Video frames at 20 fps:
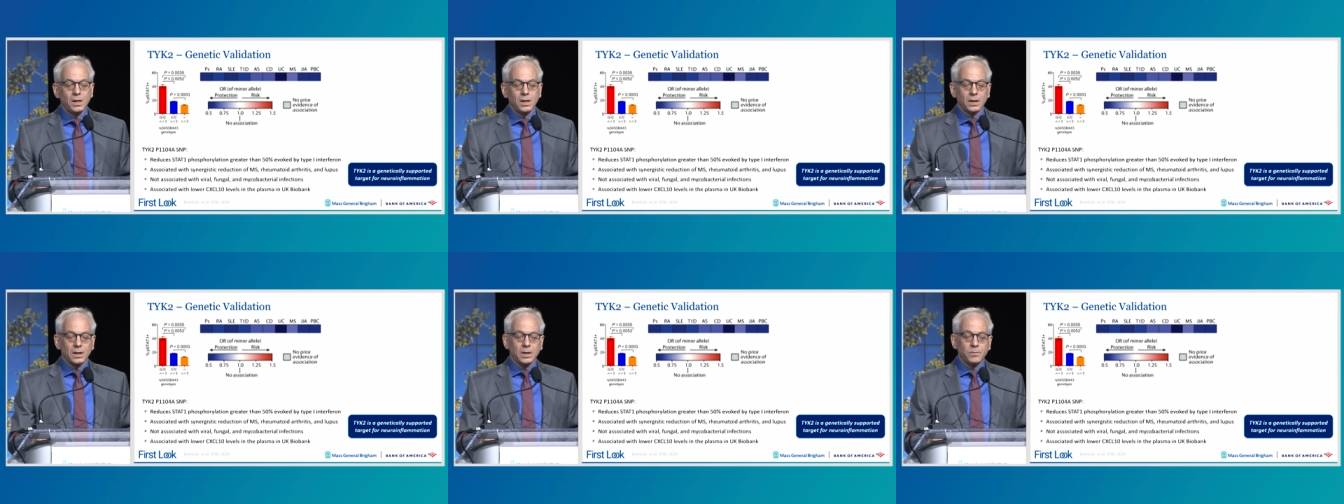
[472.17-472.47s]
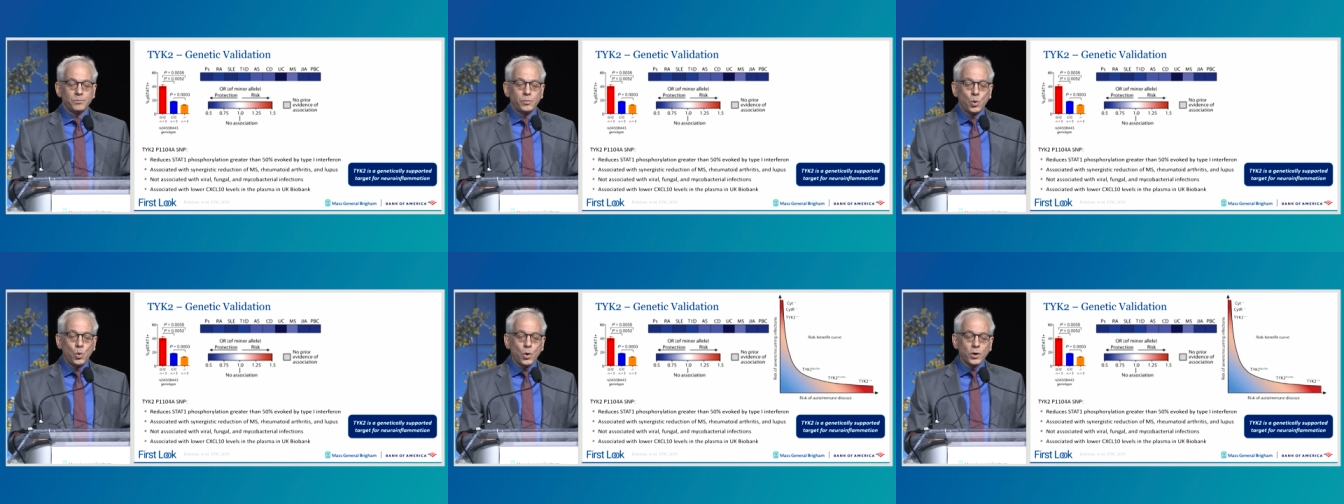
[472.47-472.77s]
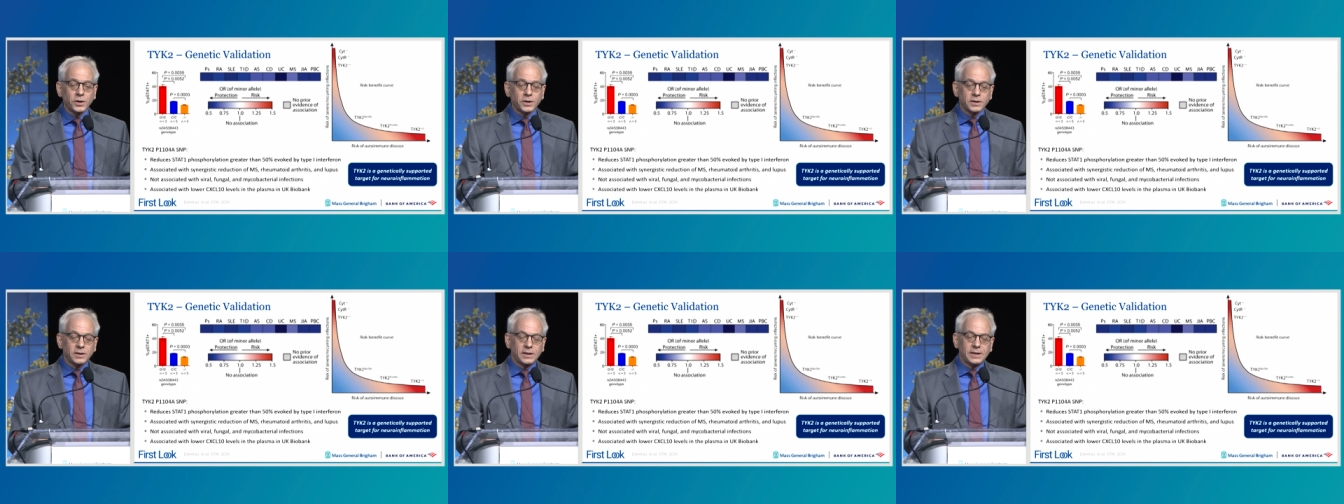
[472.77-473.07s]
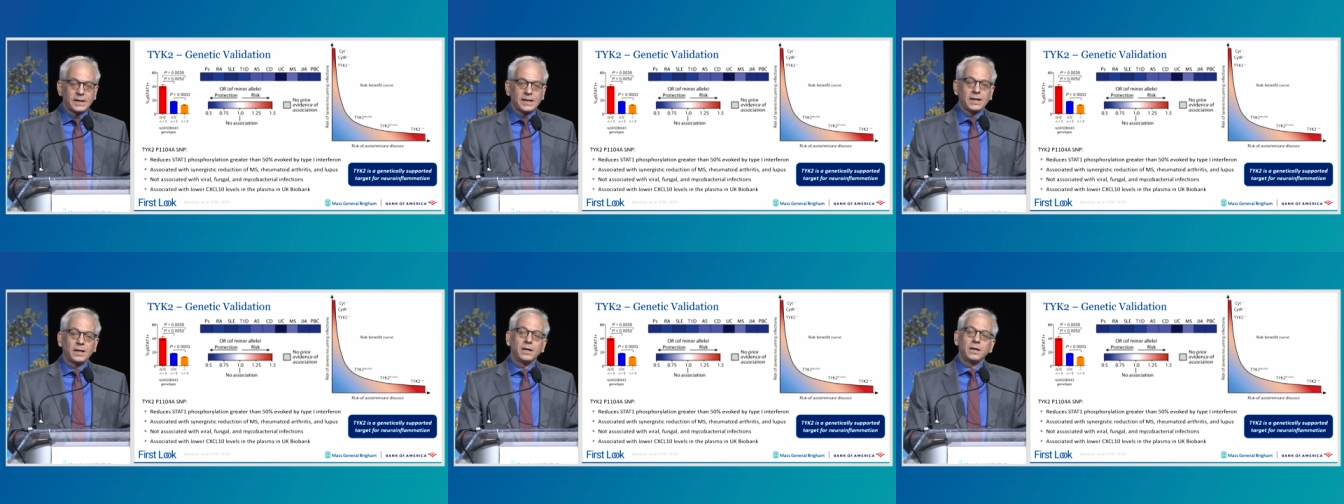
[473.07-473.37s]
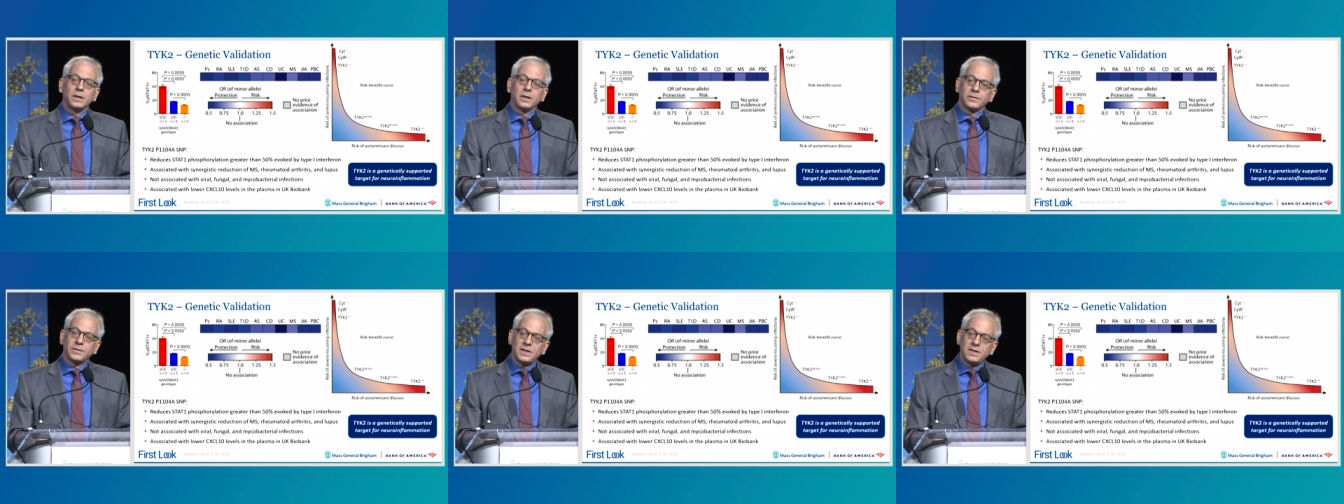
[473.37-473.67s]
Importantly,
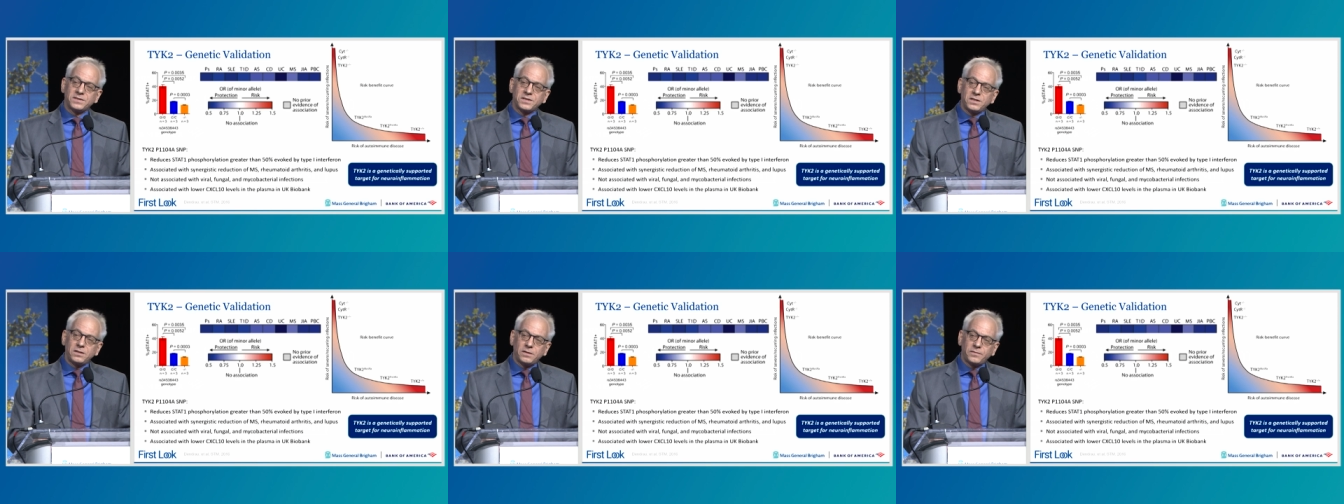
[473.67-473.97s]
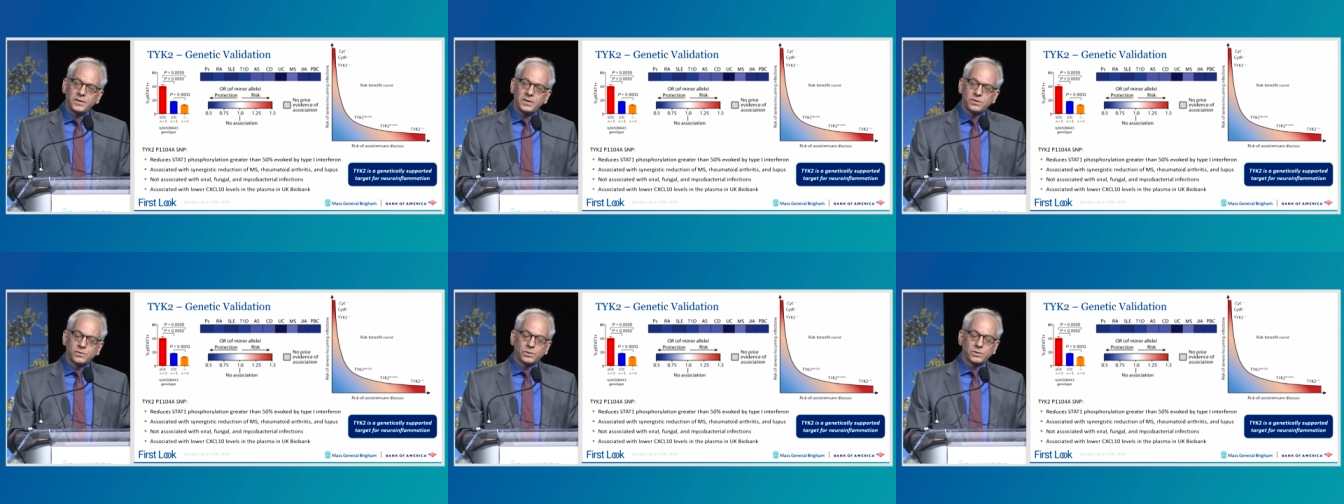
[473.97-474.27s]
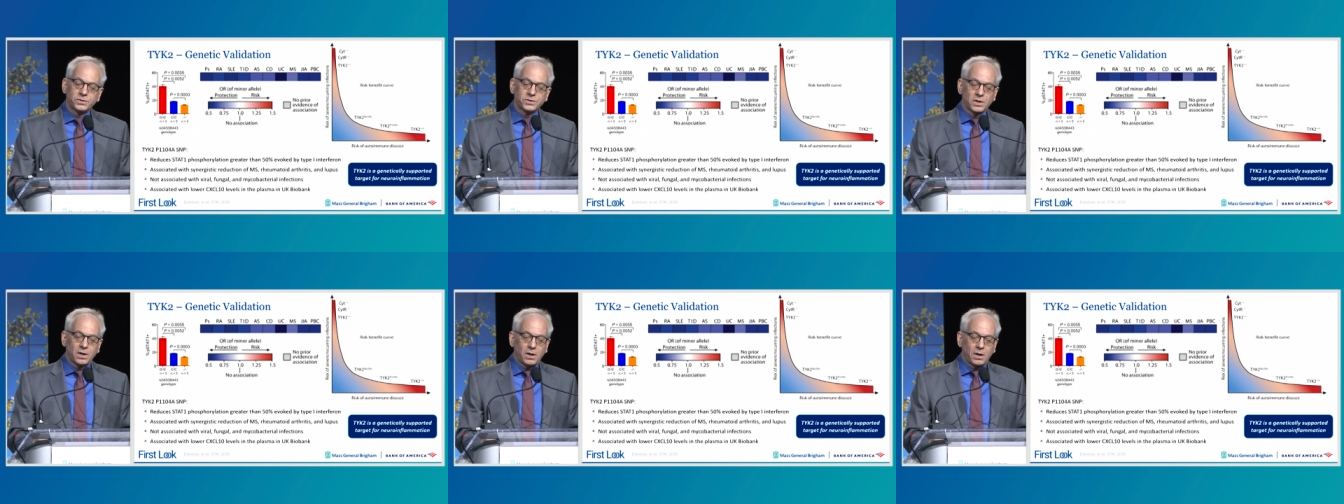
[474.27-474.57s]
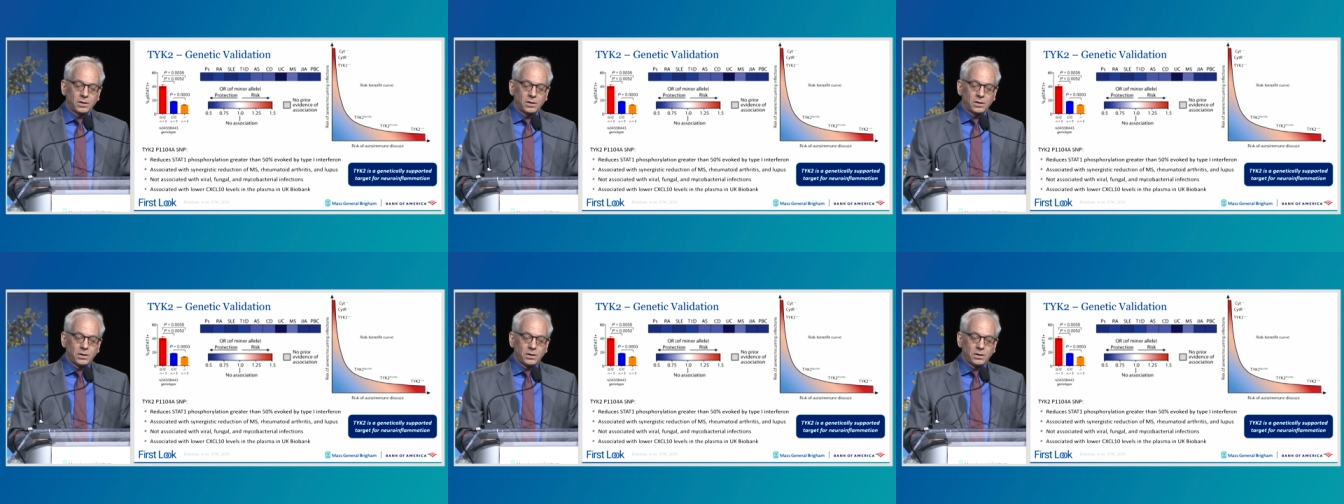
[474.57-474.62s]
these individuals